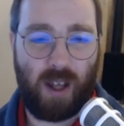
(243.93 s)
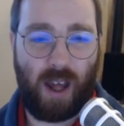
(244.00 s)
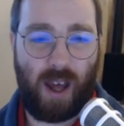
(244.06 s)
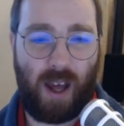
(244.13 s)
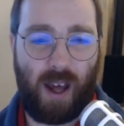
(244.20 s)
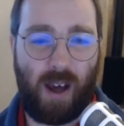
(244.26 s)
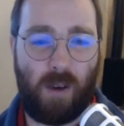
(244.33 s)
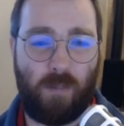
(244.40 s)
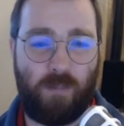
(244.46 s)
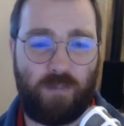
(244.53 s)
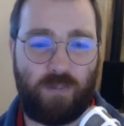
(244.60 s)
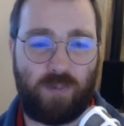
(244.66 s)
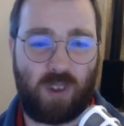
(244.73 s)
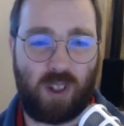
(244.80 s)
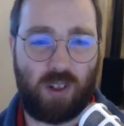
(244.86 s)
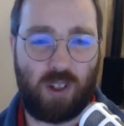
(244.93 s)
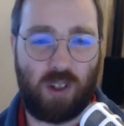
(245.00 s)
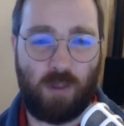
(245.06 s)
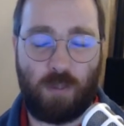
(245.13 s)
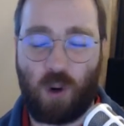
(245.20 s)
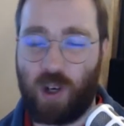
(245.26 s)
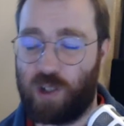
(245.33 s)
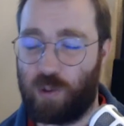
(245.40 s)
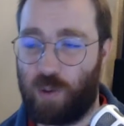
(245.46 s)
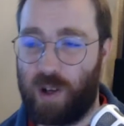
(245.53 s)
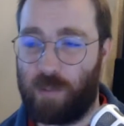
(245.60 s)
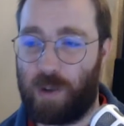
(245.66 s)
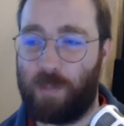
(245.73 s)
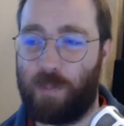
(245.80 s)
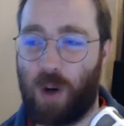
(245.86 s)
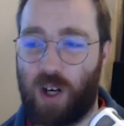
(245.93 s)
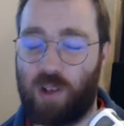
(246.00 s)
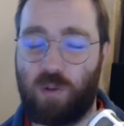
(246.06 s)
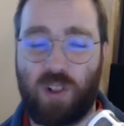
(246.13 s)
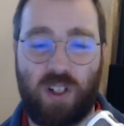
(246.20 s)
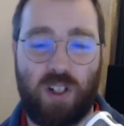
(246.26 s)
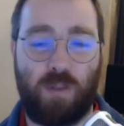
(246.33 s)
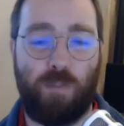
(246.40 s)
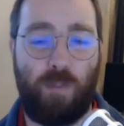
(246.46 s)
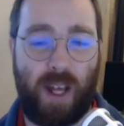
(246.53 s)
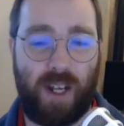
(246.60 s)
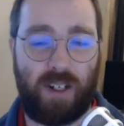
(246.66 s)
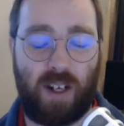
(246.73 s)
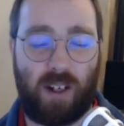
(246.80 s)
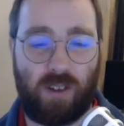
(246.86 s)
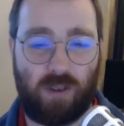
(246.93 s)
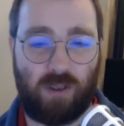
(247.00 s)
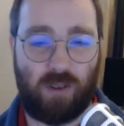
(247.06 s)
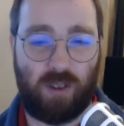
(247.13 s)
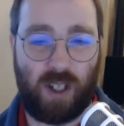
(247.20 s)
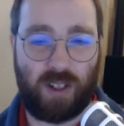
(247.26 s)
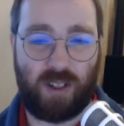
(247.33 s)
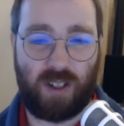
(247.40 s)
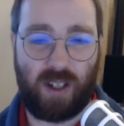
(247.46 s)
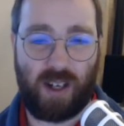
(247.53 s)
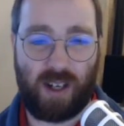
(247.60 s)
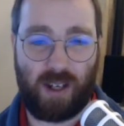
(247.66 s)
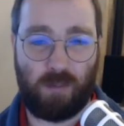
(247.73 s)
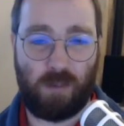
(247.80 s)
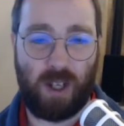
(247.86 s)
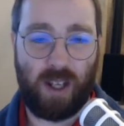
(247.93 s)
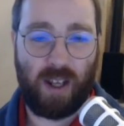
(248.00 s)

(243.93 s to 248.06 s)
to the point where my body was just better. That's the aim.